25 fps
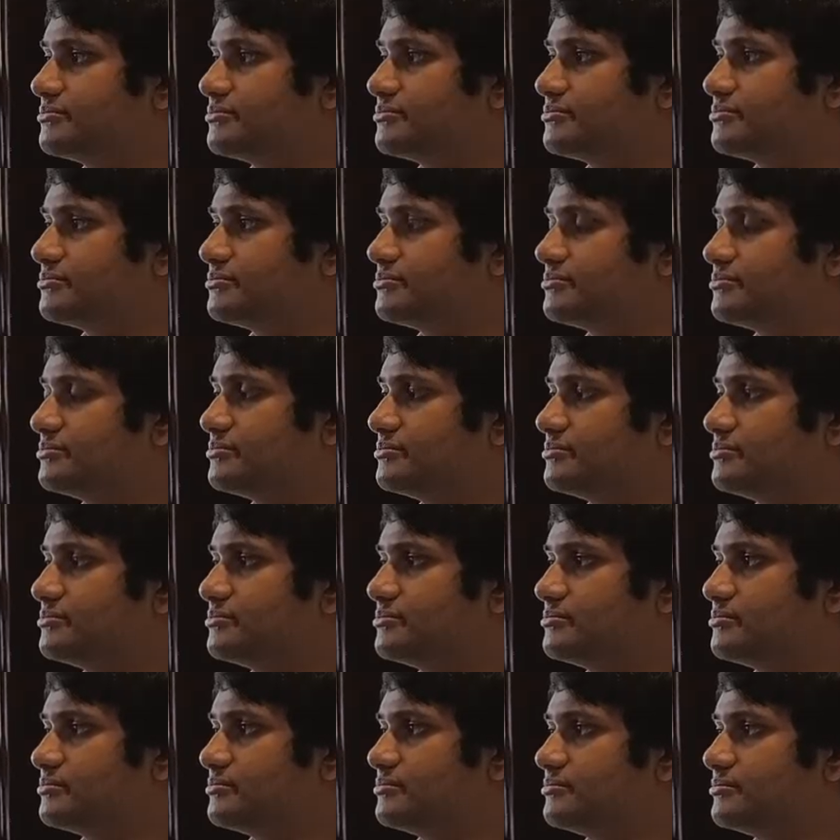
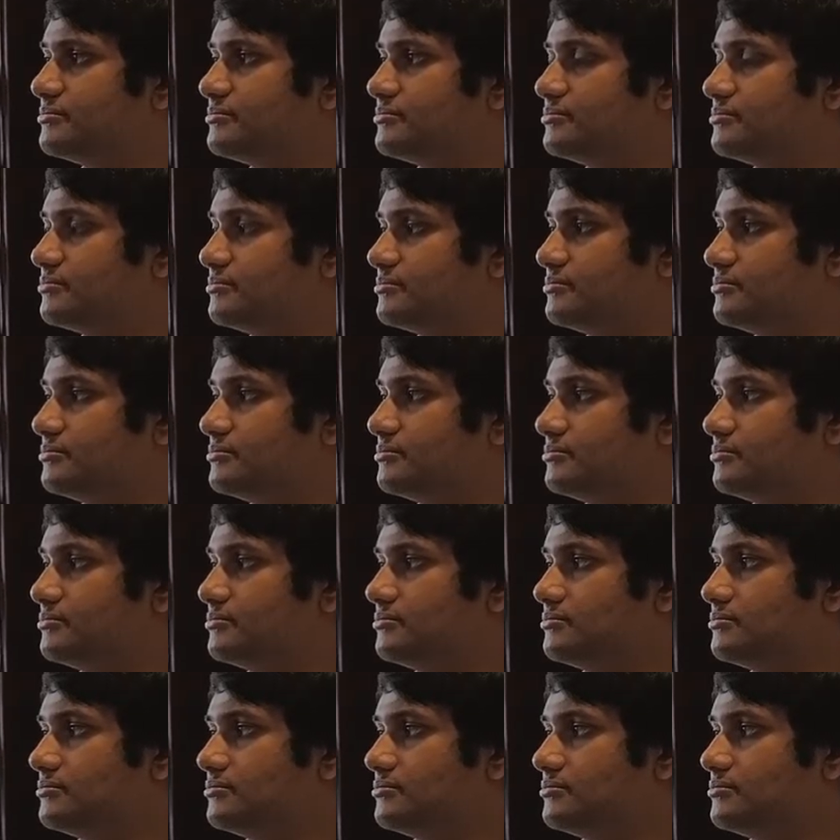
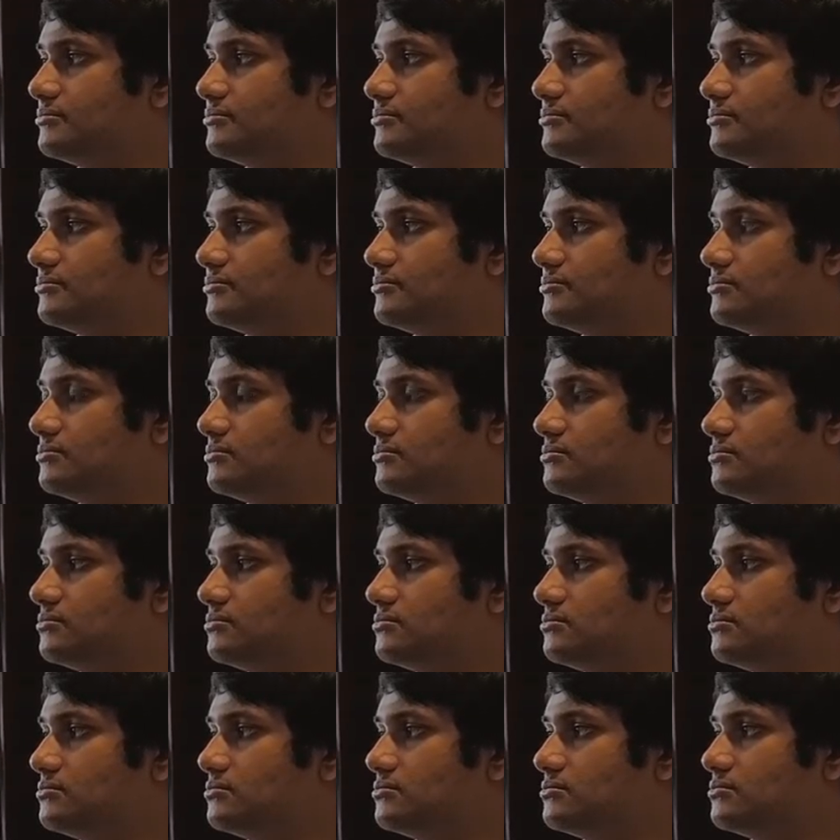
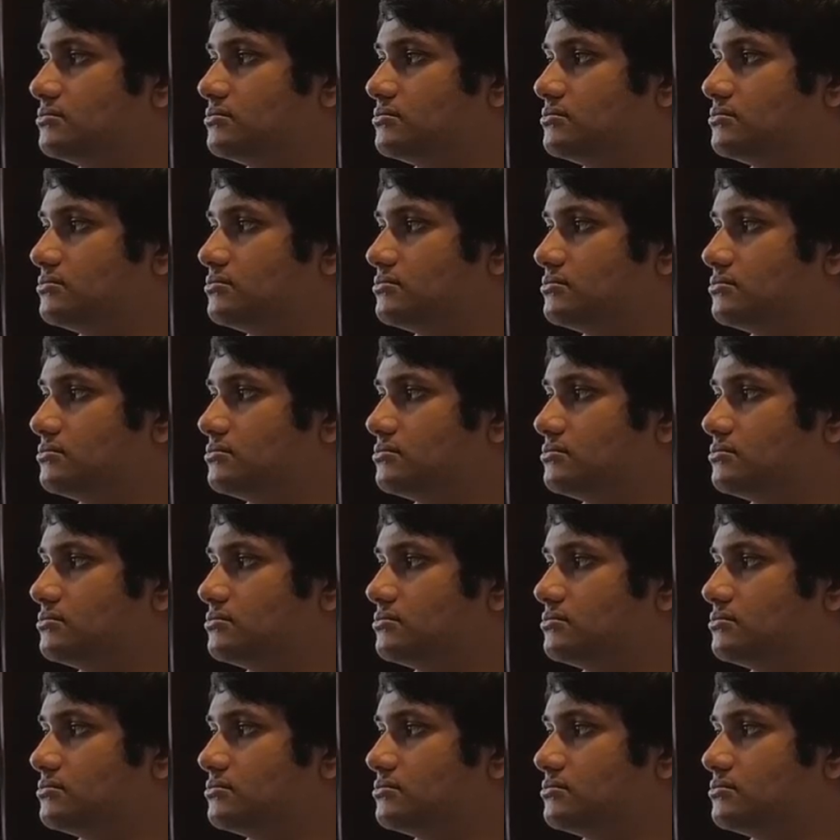This person isn't speaking.